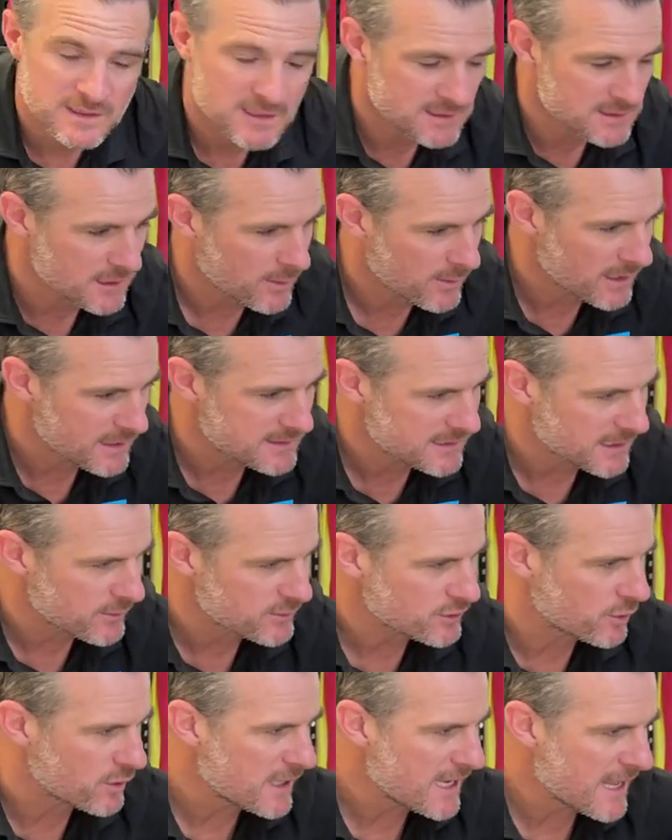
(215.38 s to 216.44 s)
there's no ACL.
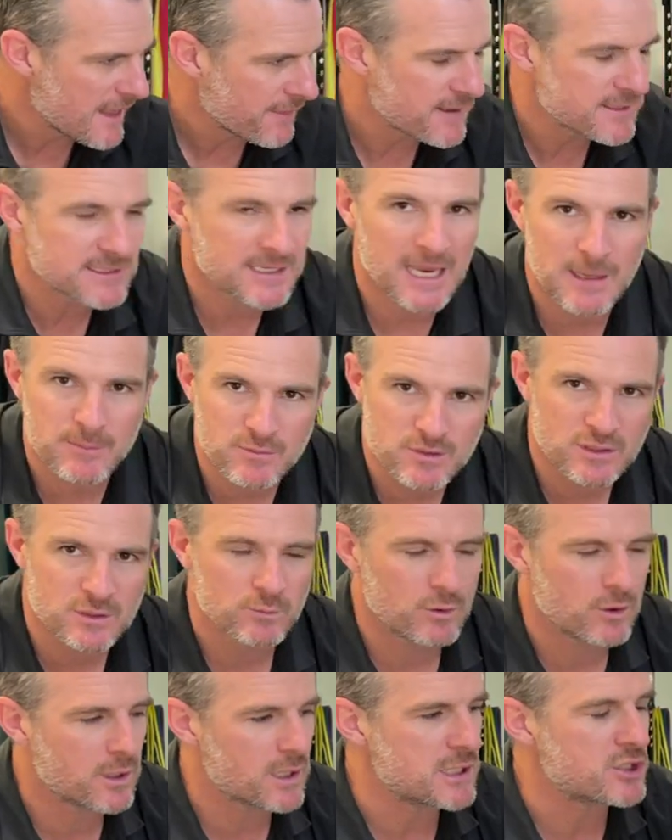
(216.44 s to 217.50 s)
So this hamstring
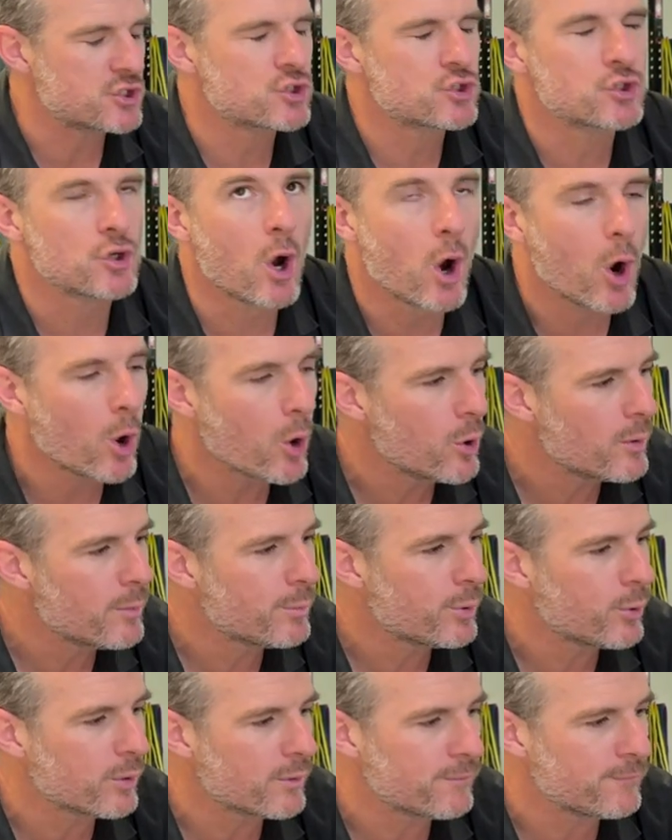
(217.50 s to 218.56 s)
work is so
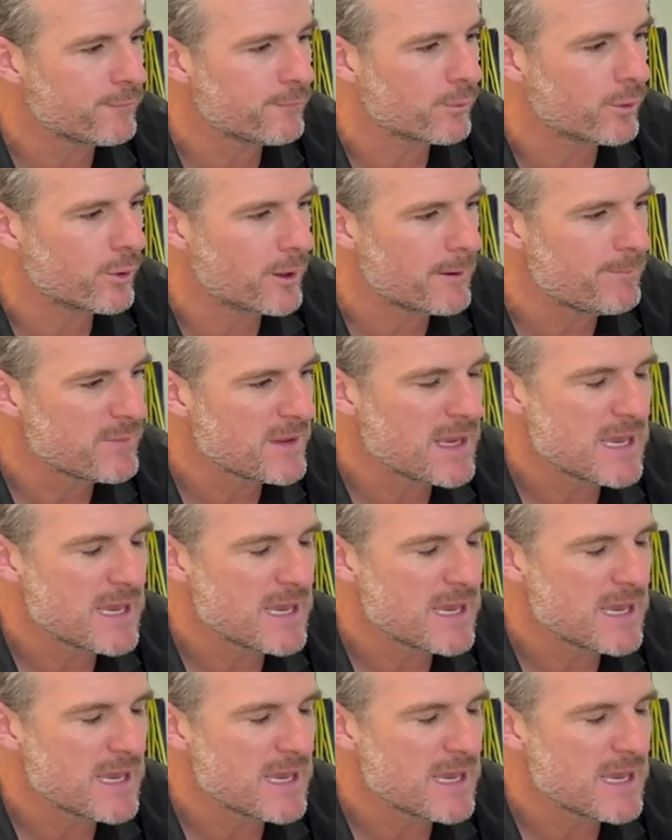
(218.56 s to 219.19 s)
important for her.